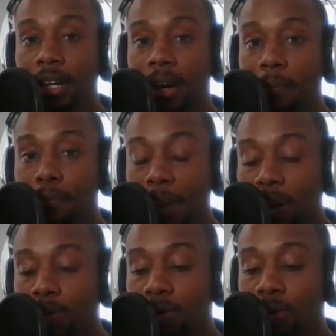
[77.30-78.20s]

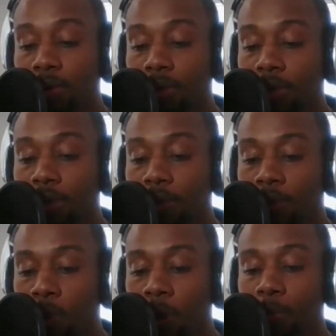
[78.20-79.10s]
amounts
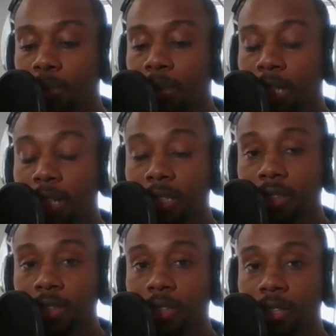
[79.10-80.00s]
of court
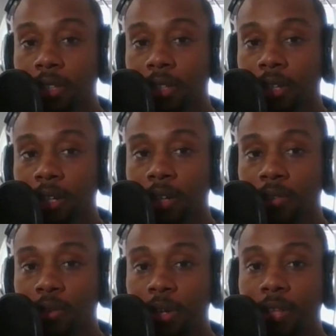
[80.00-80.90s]
proceedings
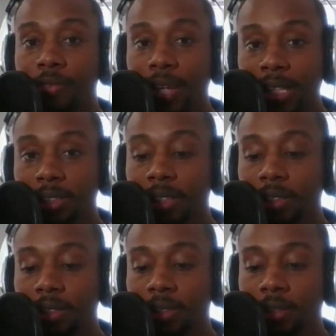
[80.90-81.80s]
for
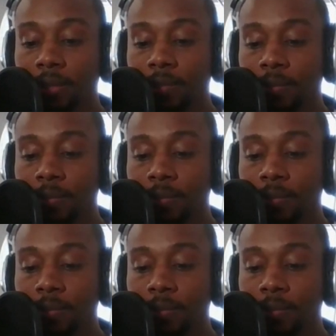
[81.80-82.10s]
evictions